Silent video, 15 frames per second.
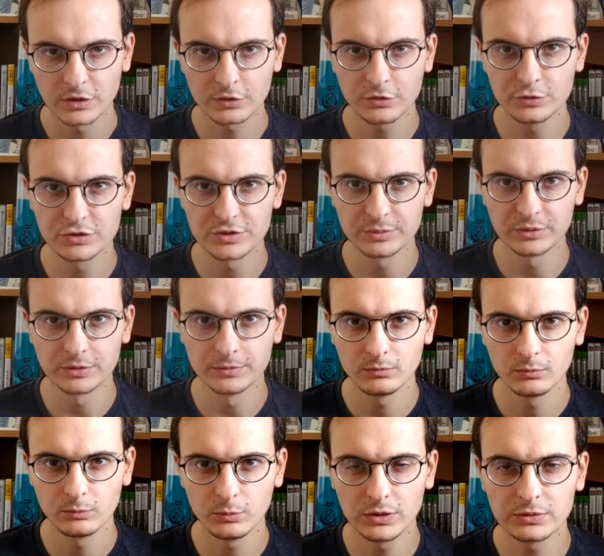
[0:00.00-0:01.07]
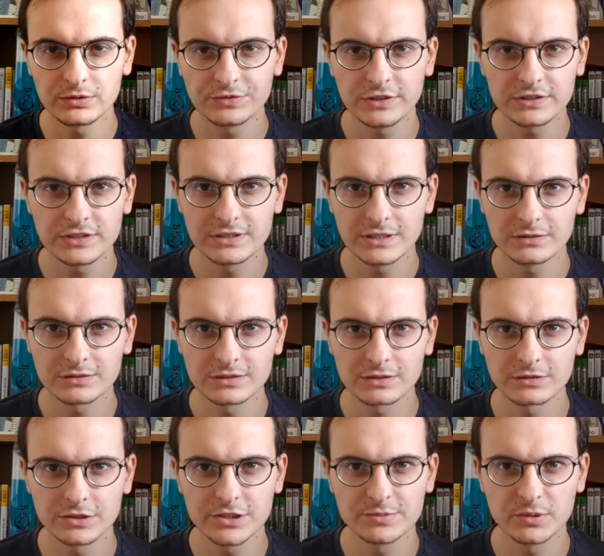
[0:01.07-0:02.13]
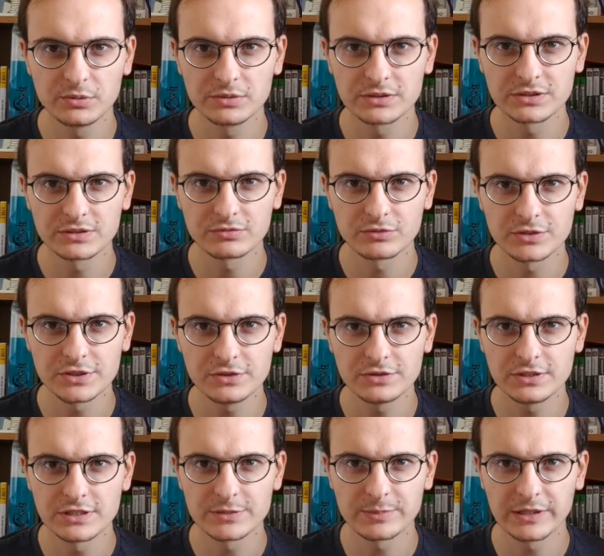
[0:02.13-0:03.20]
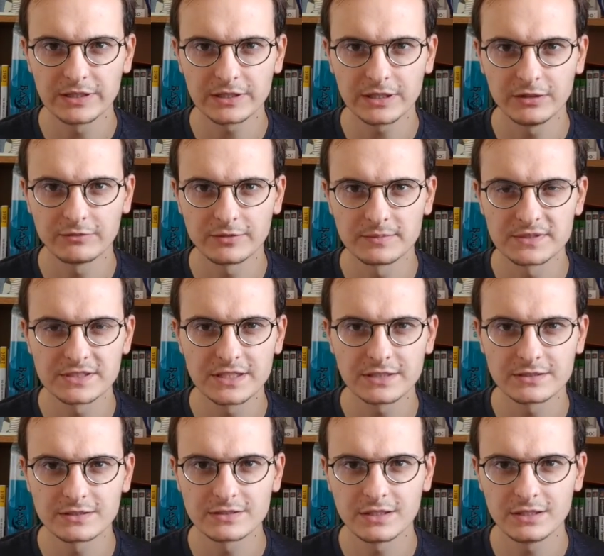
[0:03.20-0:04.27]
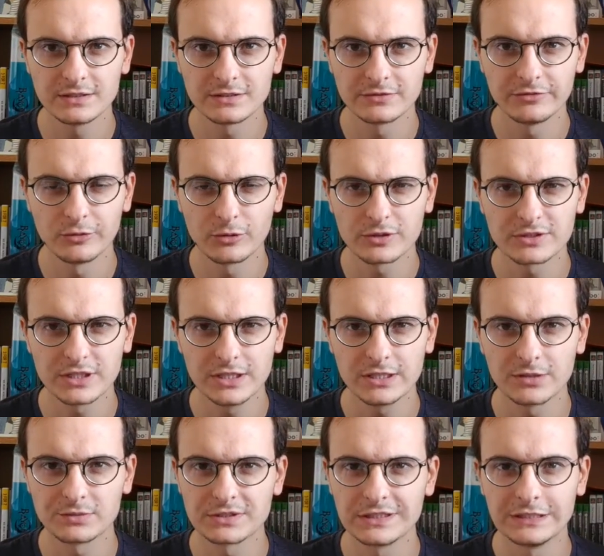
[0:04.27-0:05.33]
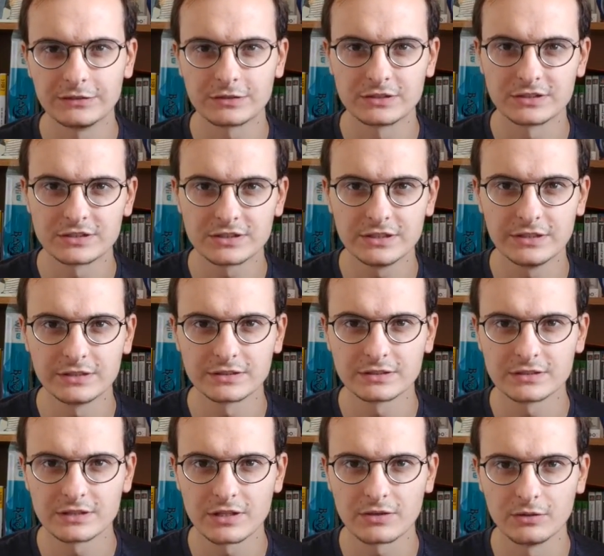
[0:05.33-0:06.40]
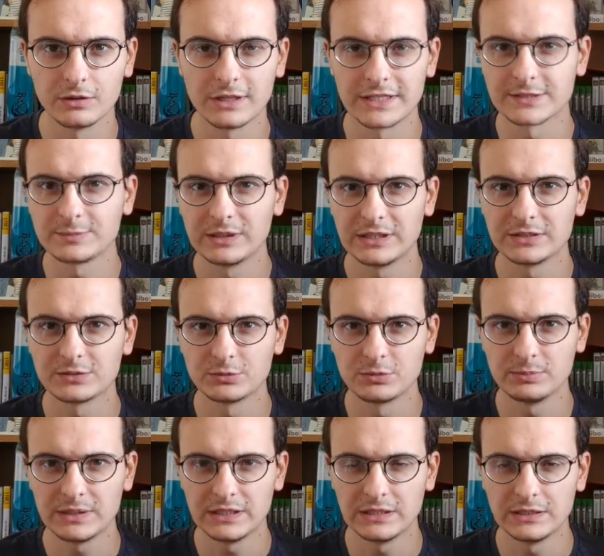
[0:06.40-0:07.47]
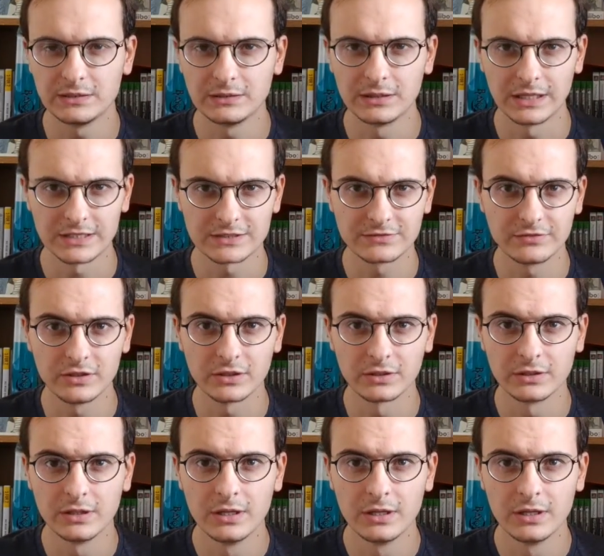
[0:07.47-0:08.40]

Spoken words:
Crucible. When it was first announced that Crucible was reducing its player count from 6-a-side to 4-a-side, I was a little concerned because I thought less players would be less fun.